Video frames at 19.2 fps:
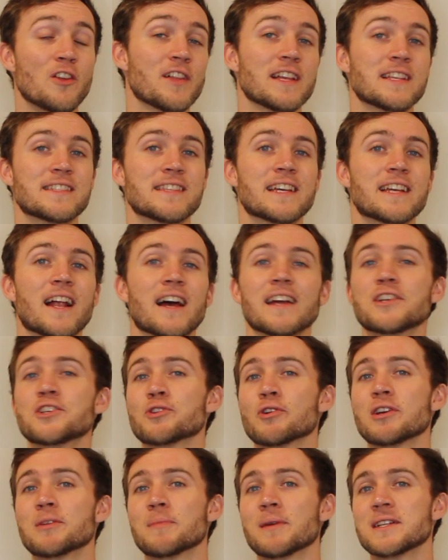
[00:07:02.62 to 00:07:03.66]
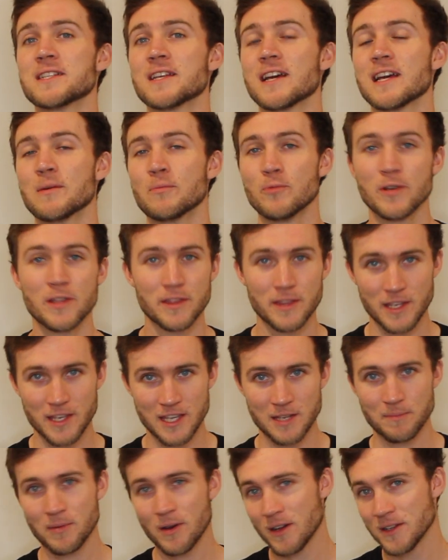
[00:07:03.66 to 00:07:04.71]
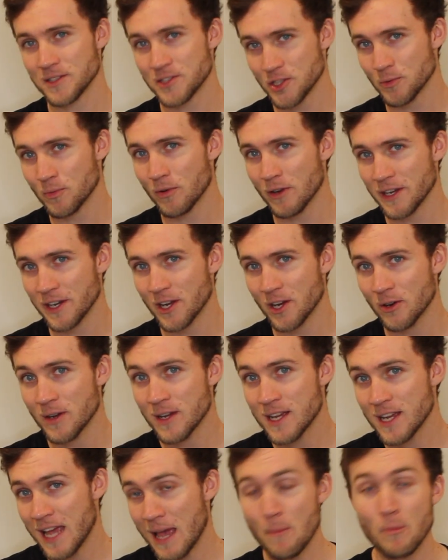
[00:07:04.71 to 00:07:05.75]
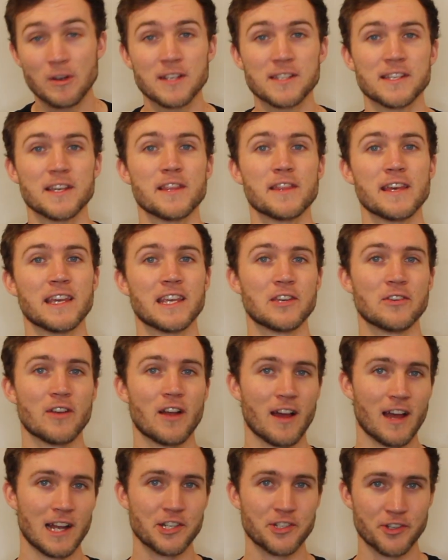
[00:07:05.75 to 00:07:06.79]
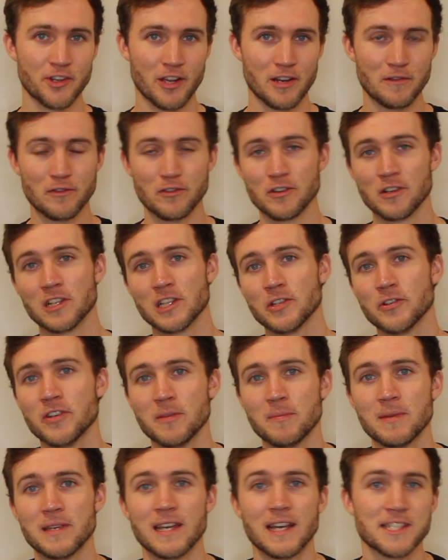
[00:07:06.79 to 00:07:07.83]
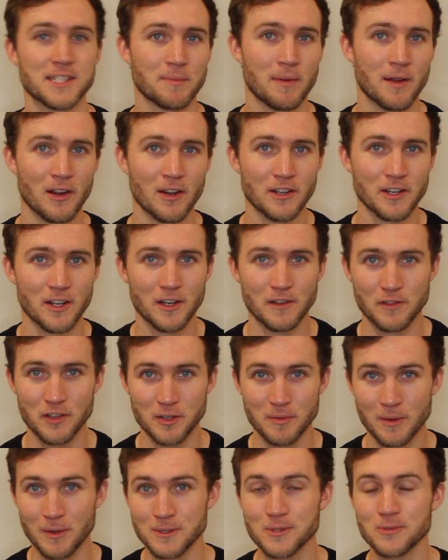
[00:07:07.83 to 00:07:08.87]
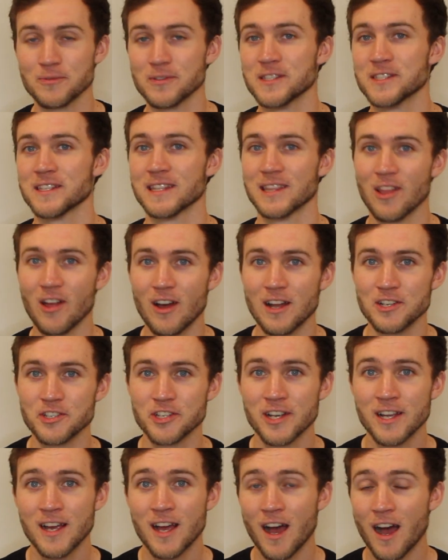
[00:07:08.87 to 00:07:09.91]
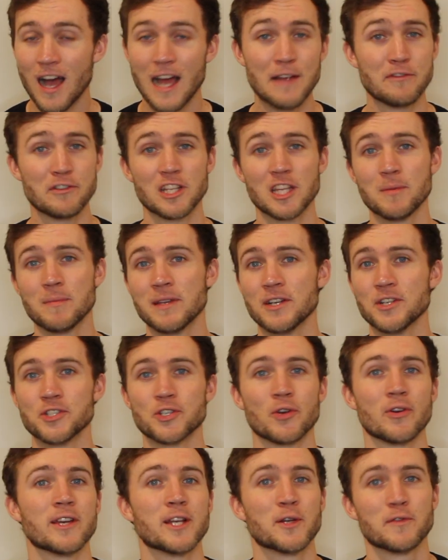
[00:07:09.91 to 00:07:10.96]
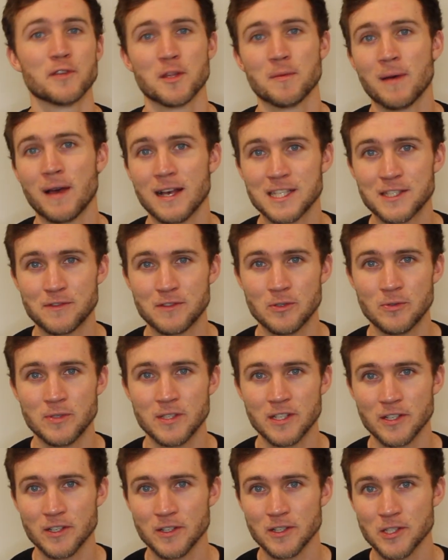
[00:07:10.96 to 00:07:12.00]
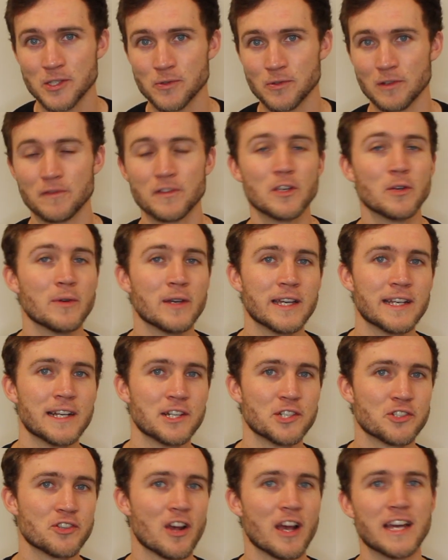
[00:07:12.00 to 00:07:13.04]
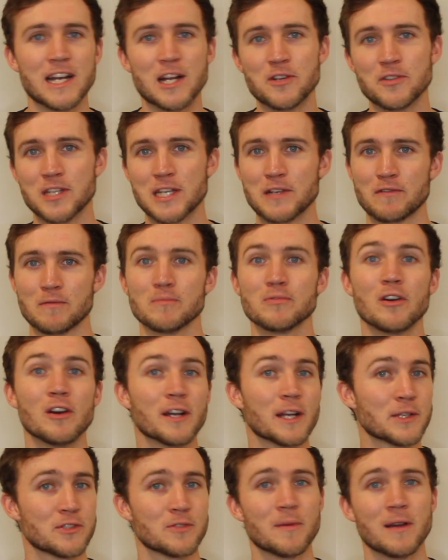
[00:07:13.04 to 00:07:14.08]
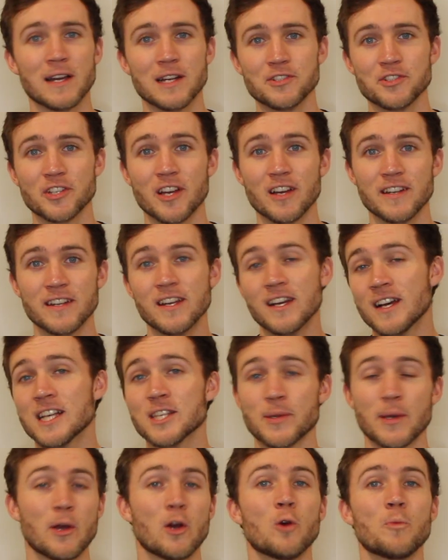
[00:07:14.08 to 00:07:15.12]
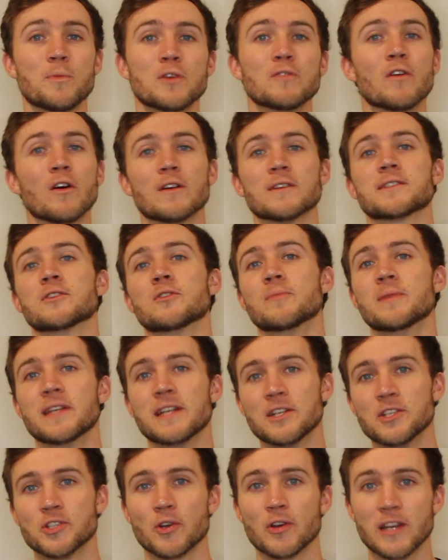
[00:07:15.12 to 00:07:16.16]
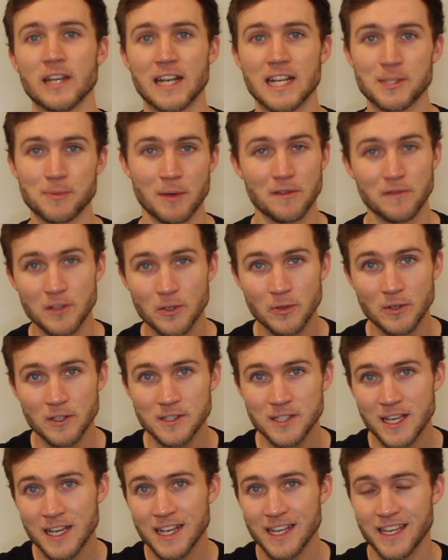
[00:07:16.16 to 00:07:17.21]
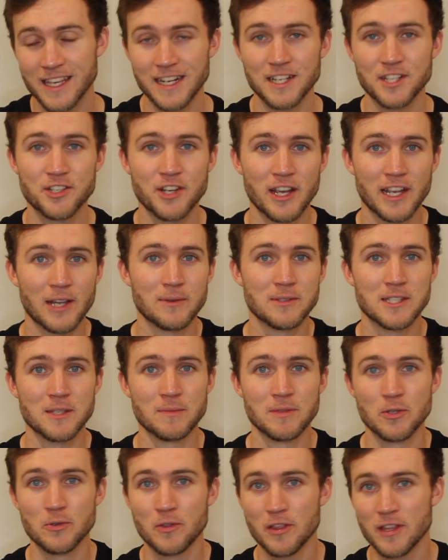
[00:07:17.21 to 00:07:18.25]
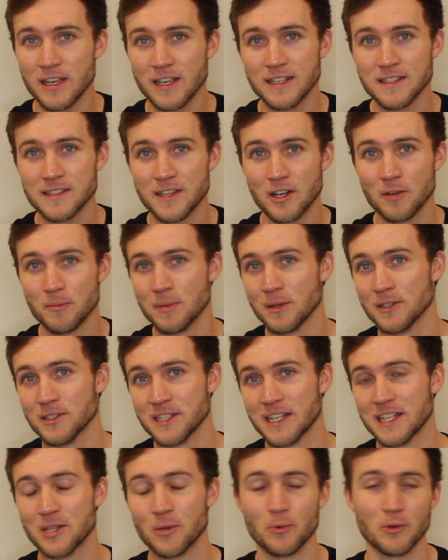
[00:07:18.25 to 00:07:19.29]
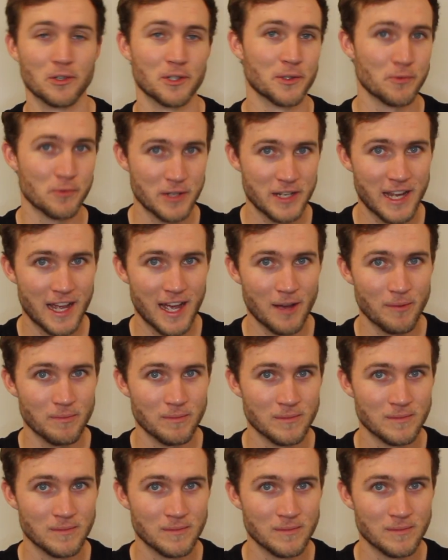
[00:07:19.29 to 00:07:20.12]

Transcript: that said, I enjoyed my time with the HeatPod 2.0 and want to say thank you to HYDRAGUN for including me as a part of their most recent launch. I've really been enjoying over the past few years reviewing and trying out the different products from HYDRAGUN, so I hope you've also been enjoying as my viewers, getting to check out some new things that are building in the world of rehab.